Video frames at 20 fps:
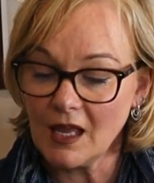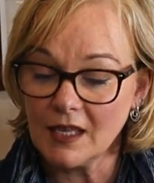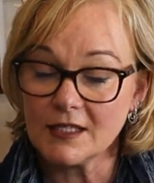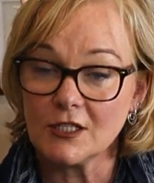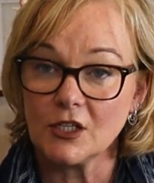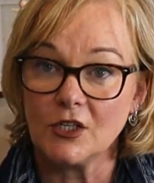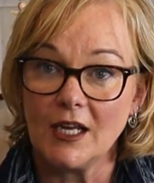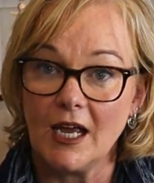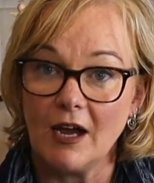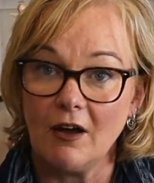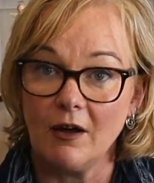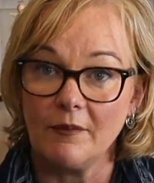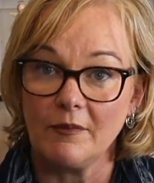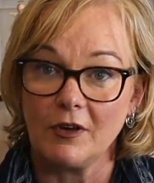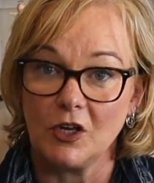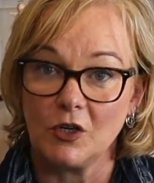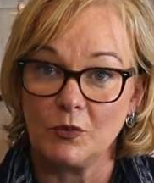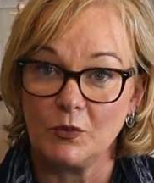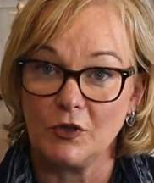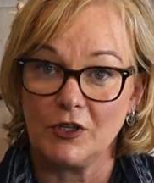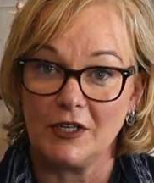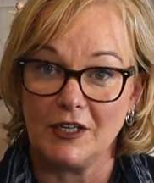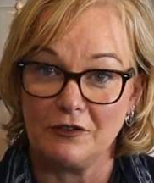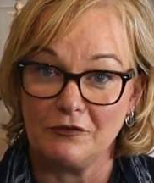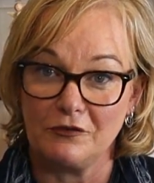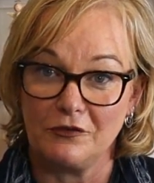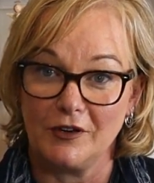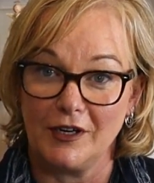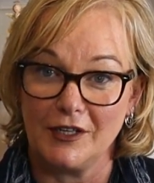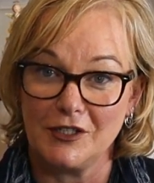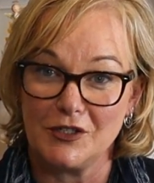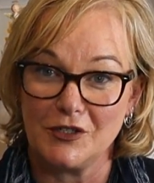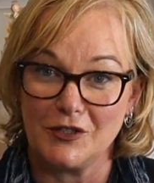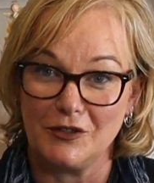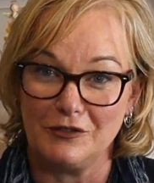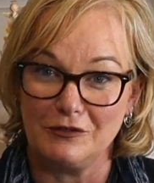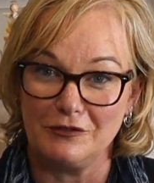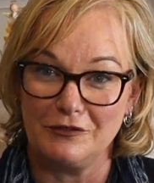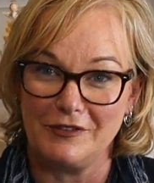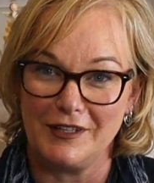So now I'm going to put it in front
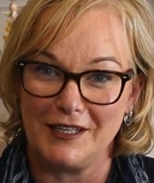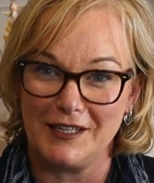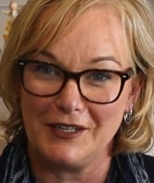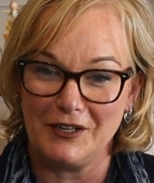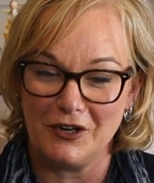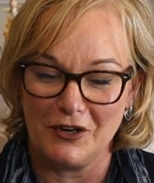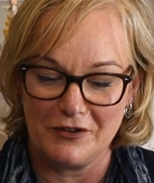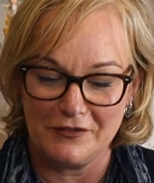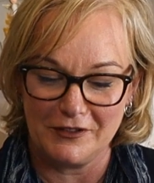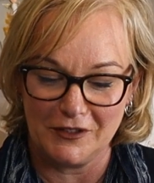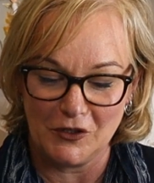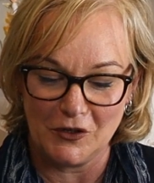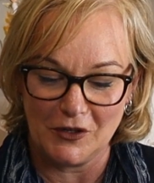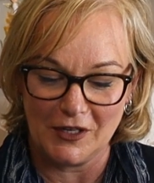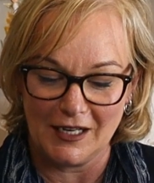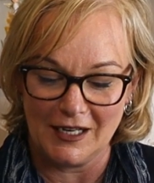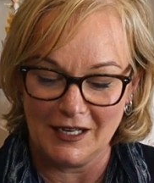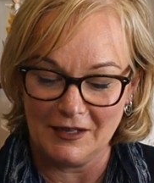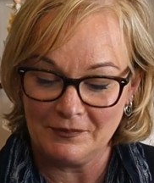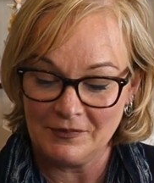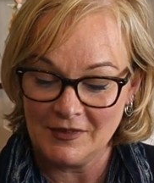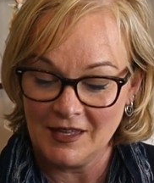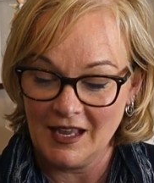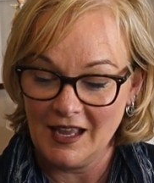of the overlocker